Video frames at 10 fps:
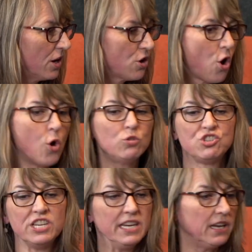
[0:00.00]

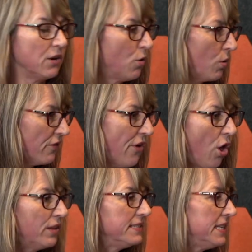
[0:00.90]
coaching or
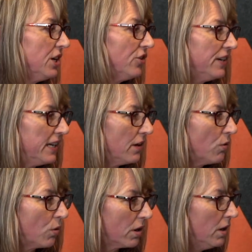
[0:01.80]
volunteering
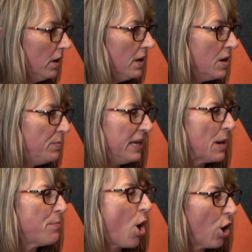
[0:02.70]
or being a
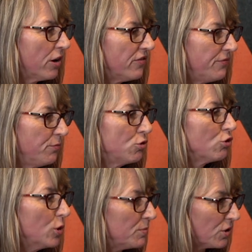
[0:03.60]
part of
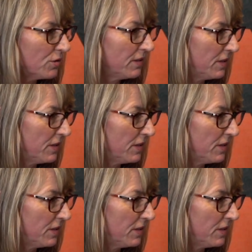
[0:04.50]
groups or,